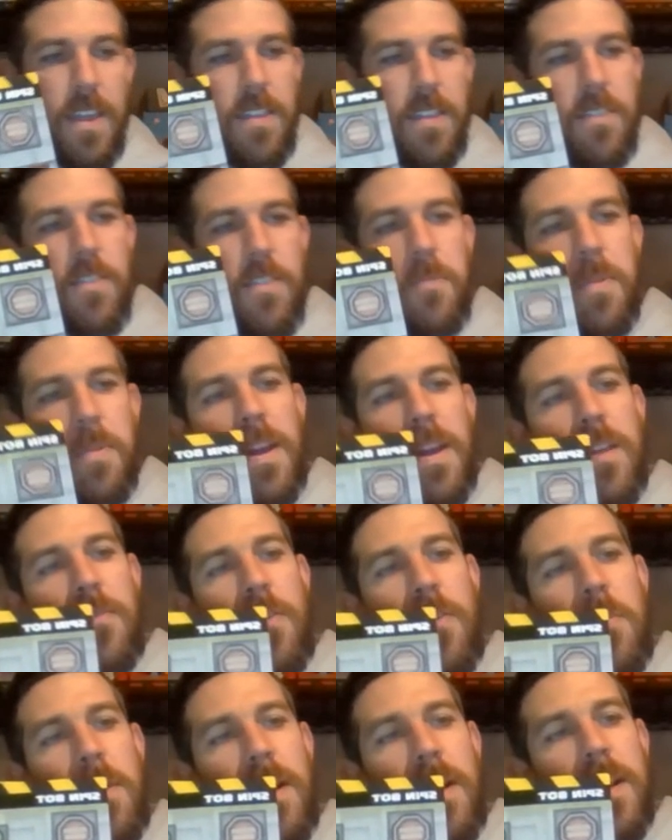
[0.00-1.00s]
So you pick out a
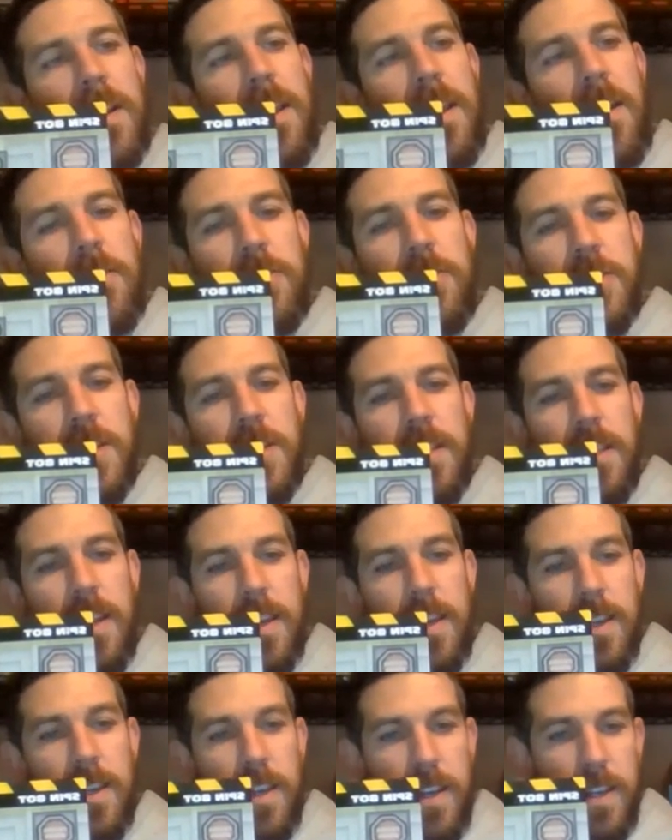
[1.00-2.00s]
robot in a character sheet,
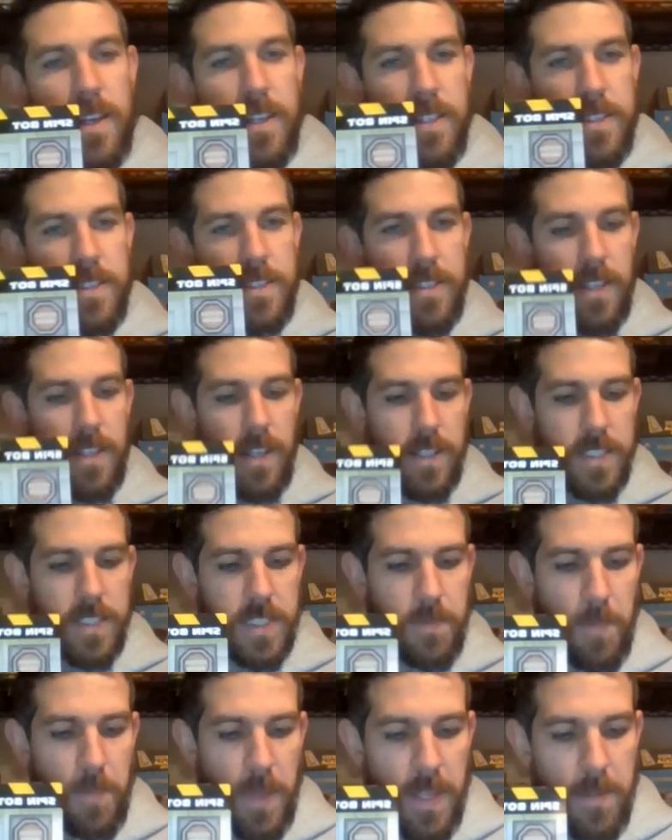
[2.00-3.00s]
like a
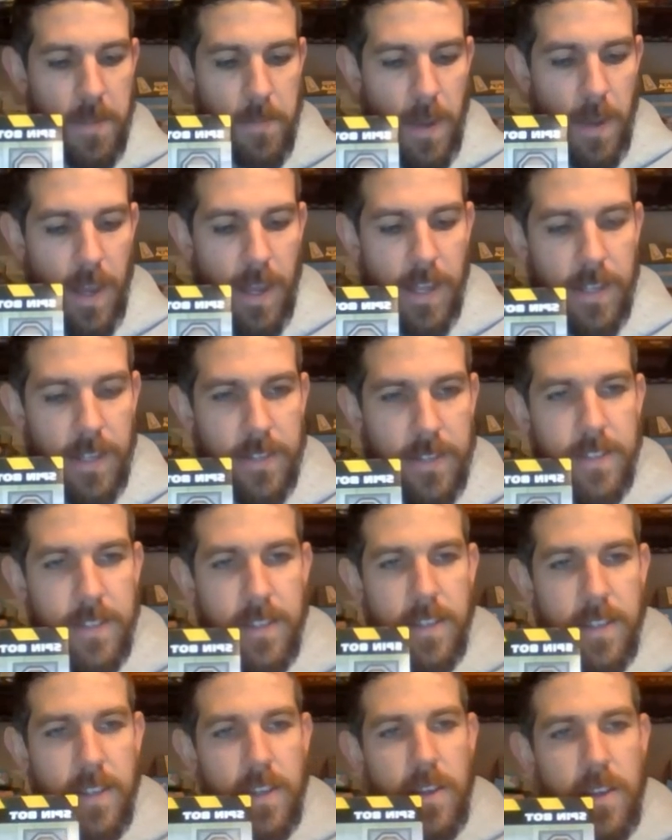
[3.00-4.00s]
spin bot
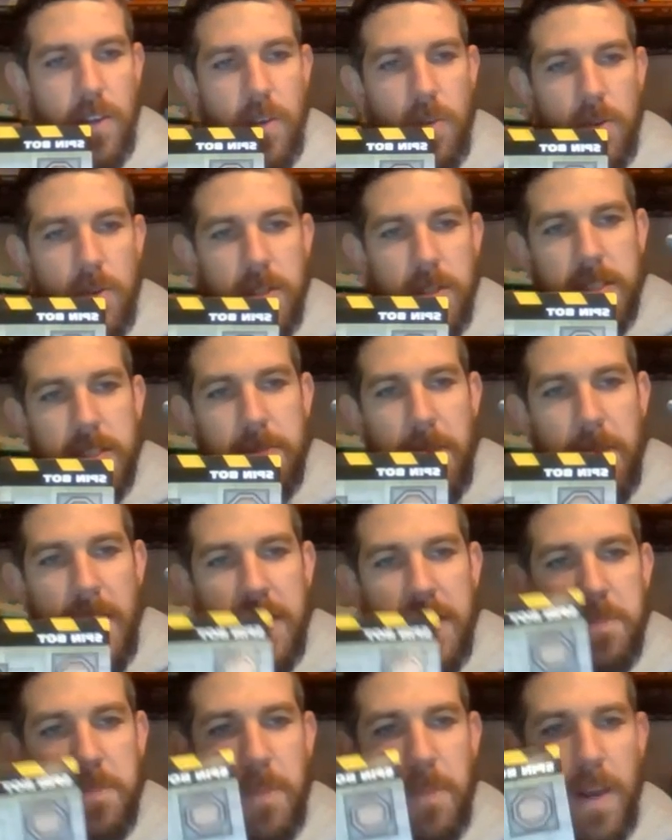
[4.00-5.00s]
or a
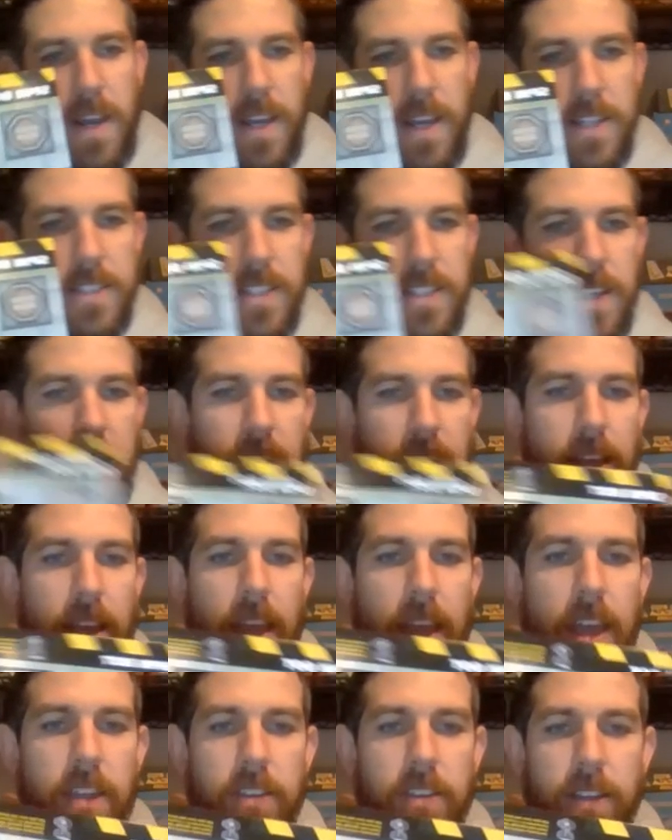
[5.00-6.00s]
smash bot,
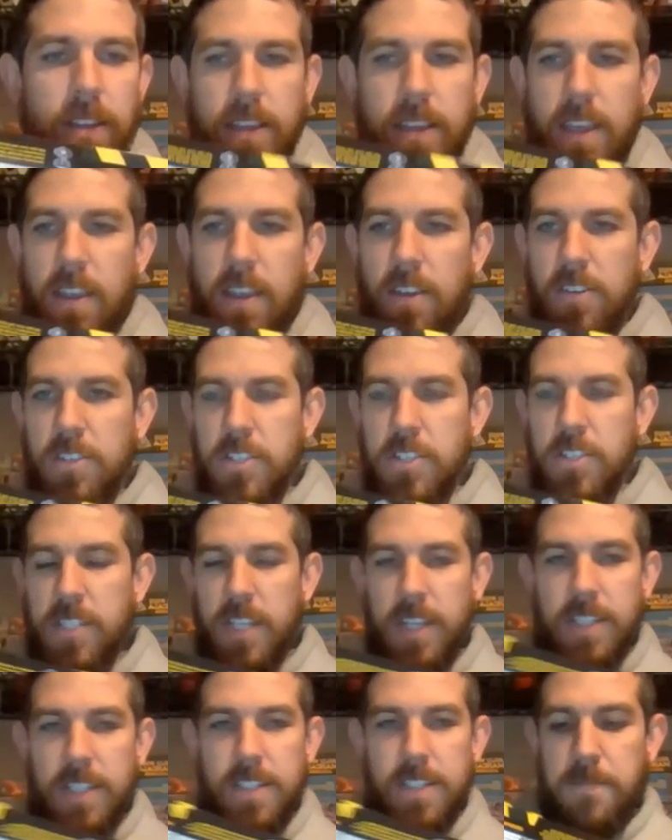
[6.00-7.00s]
and you get a character
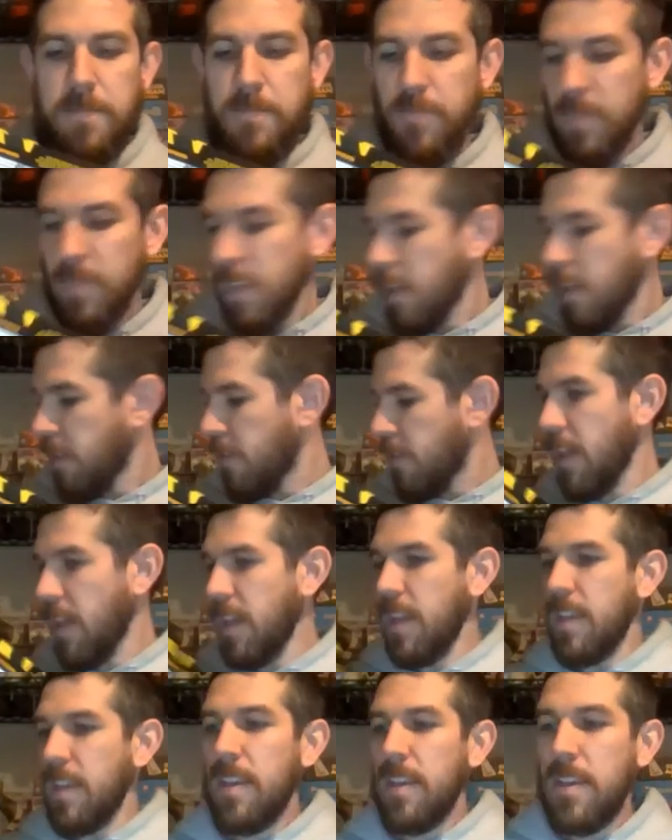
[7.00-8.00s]
sheet.
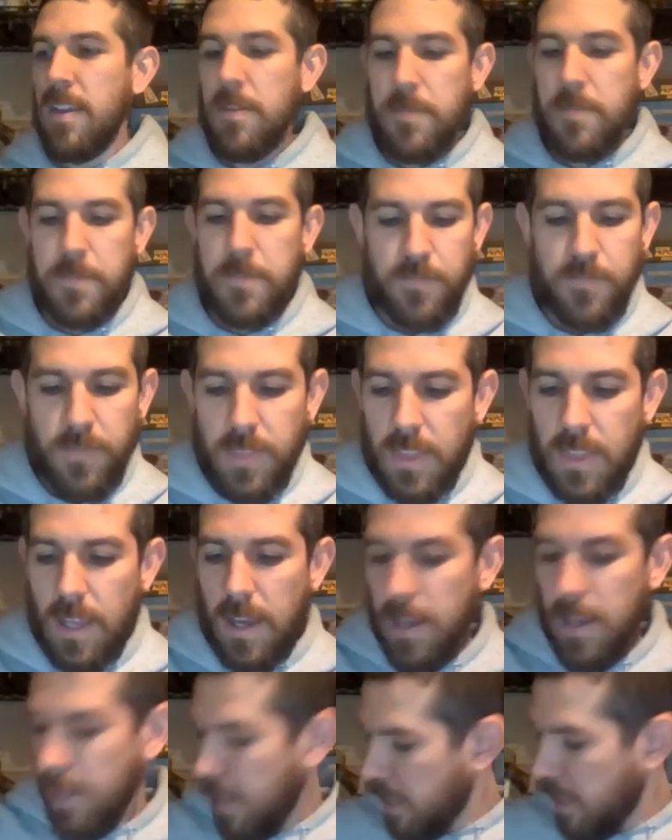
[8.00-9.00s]
Then
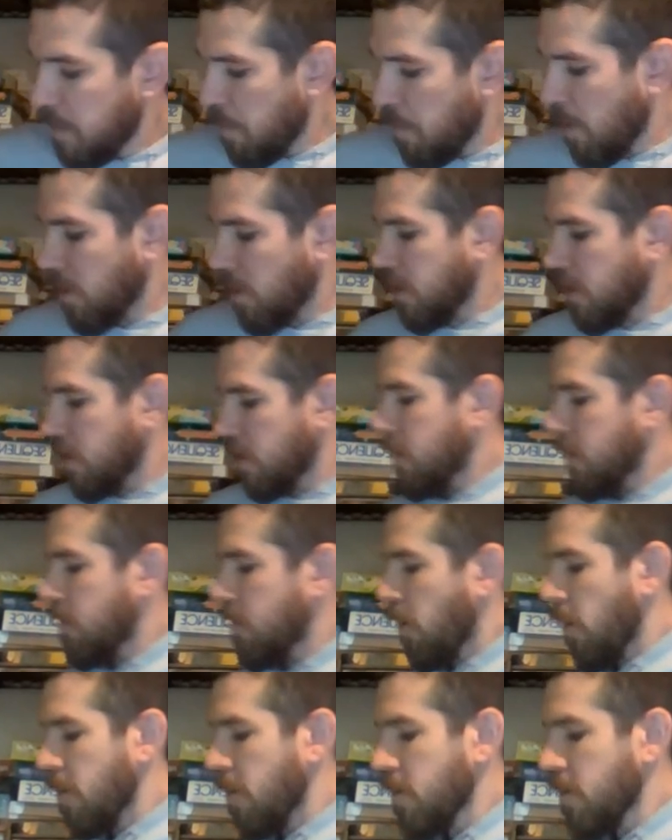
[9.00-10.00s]
each person
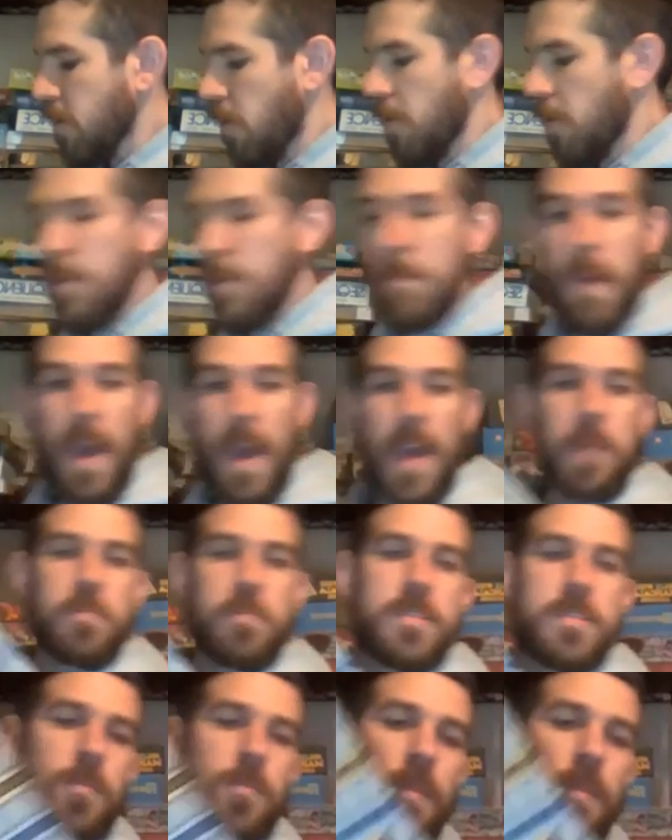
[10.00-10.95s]
starts on the maps.